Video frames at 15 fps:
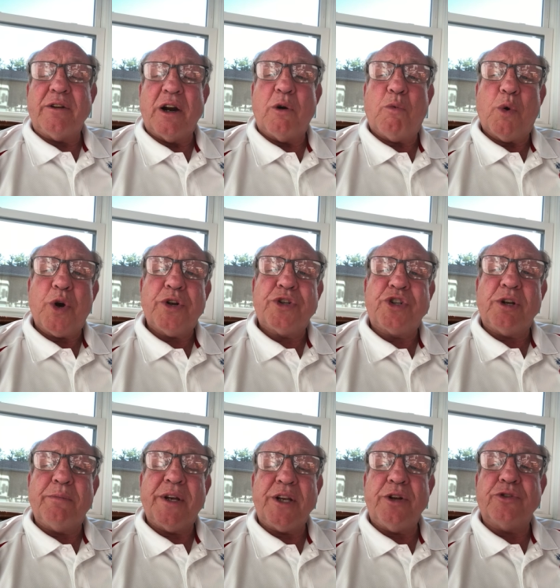You know, words
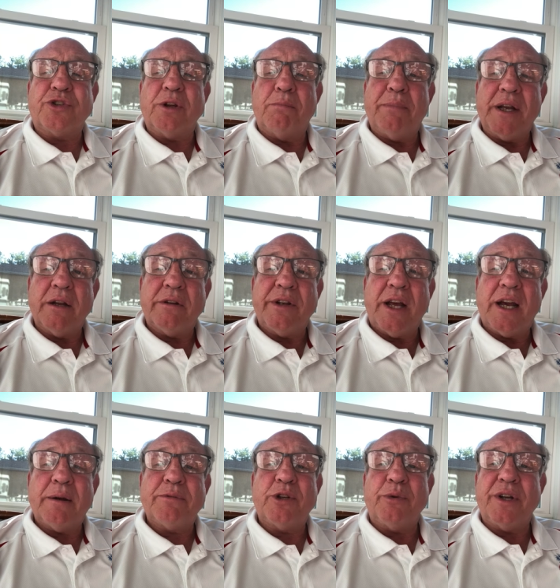should be used to build
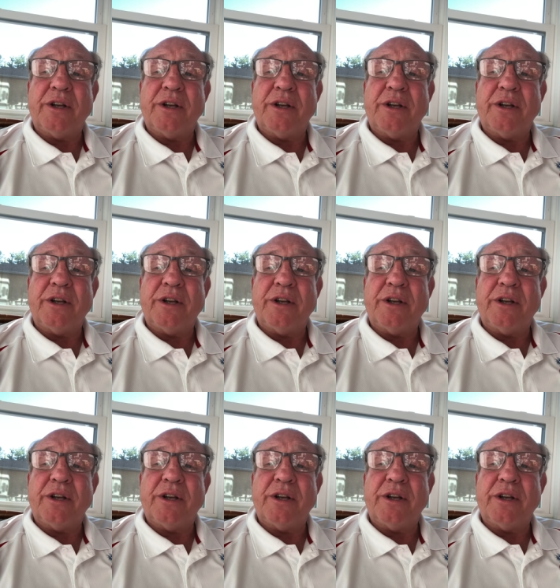up, to